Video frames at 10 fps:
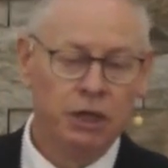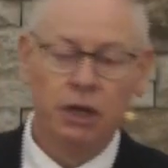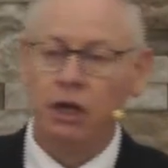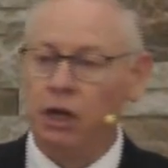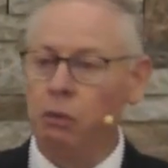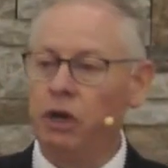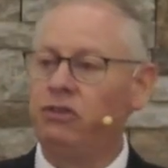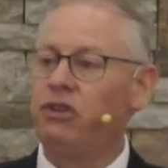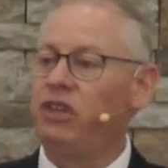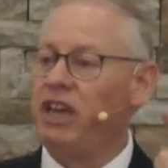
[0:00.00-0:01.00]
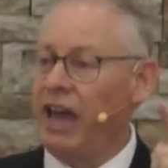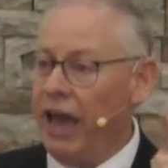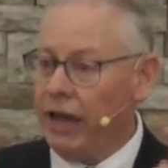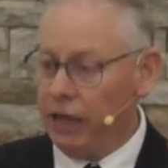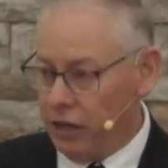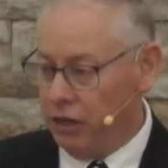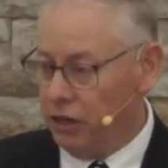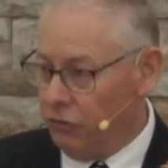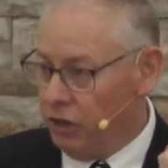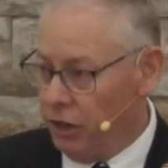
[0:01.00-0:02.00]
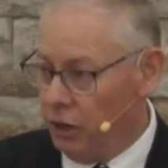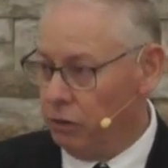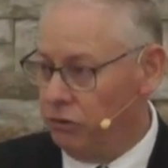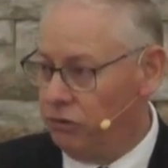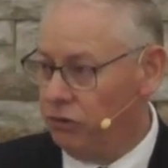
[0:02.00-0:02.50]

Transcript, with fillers: he went to the attic of the house